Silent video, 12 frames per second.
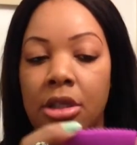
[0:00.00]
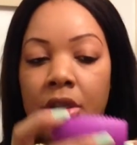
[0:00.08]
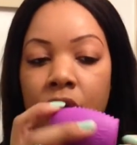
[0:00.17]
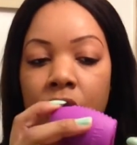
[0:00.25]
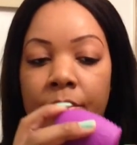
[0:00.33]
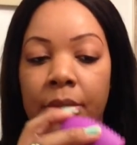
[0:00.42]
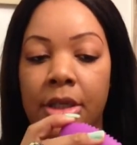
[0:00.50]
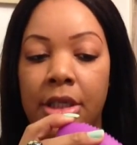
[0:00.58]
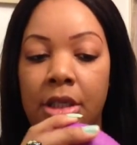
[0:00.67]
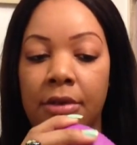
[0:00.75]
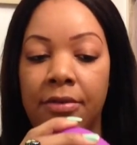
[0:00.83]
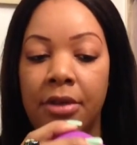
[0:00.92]
So you place
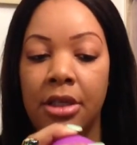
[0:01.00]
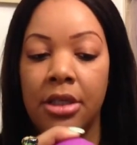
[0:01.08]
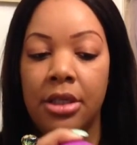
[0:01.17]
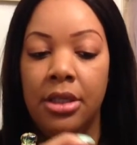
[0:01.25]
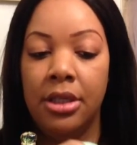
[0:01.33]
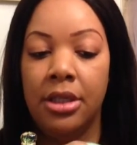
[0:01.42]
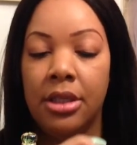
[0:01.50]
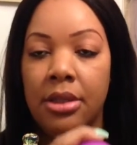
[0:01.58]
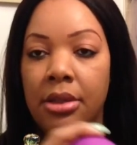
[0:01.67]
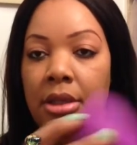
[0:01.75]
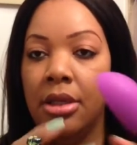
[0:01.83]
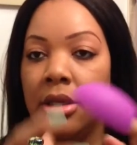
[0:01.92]
your fingers,
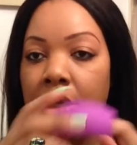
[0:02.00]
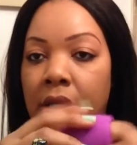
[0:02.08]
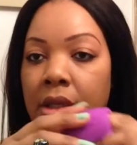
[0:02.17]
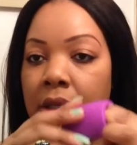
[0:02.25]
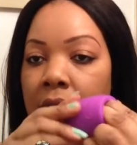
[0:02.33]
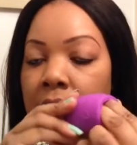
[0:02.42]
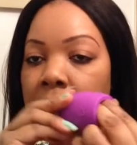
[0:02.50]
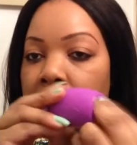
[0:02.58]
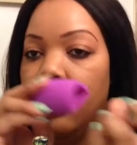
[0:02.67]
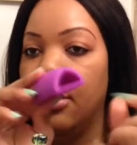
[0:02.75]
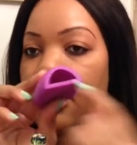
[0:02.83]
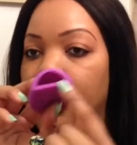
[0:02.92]

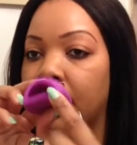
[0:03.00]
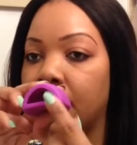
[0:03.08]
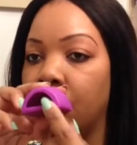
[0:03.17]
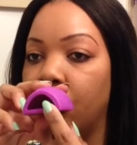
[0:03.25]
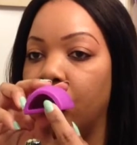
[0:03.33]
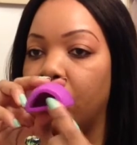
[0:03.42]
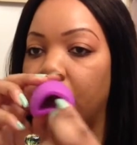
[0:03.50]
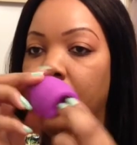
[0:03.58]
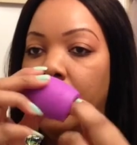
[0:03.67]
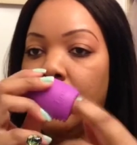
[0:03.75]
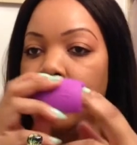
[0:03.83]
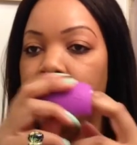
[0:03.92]
there's a hole
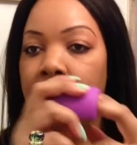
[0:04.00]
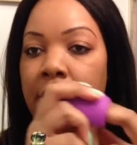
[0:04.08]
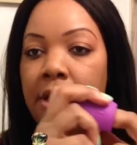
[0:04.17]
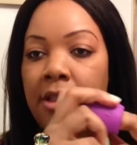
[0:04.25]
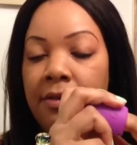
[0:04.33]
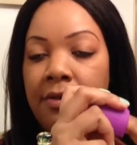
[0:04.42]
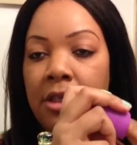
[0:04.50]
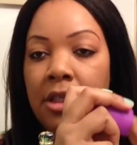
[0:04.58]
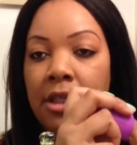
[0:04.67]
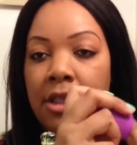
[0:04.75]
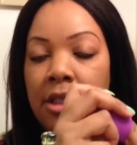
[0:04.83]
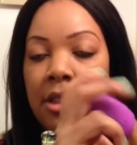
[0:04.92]
here, you place your
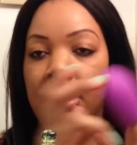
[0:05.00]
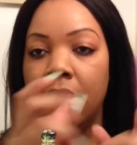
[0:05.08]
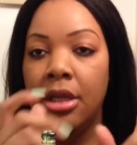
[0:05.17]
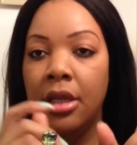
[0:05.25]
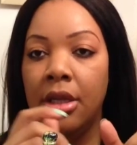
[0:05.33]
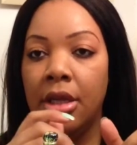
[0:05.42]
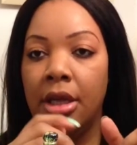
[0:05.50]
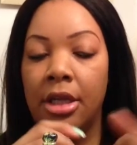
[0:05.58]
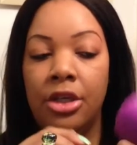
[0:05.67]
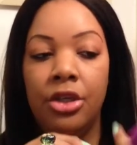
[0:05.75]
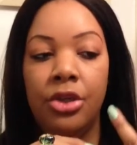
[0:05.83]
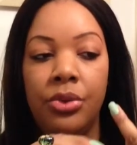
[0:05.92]
fingers in, and
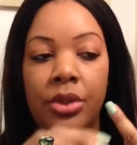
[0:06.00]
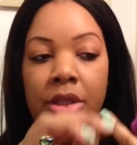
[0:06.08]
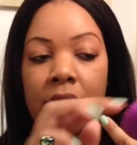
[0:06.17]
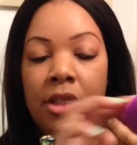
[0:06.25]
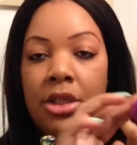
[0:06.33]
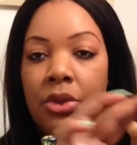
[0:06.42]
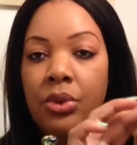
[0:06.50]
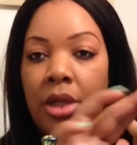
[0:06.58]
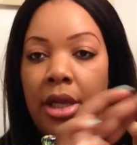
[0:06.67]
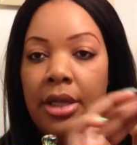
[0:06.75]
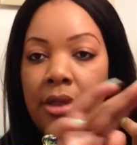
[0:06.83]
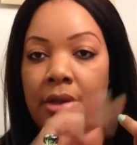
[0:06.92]
you use this to
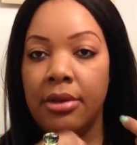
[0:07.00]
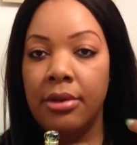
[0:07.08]
like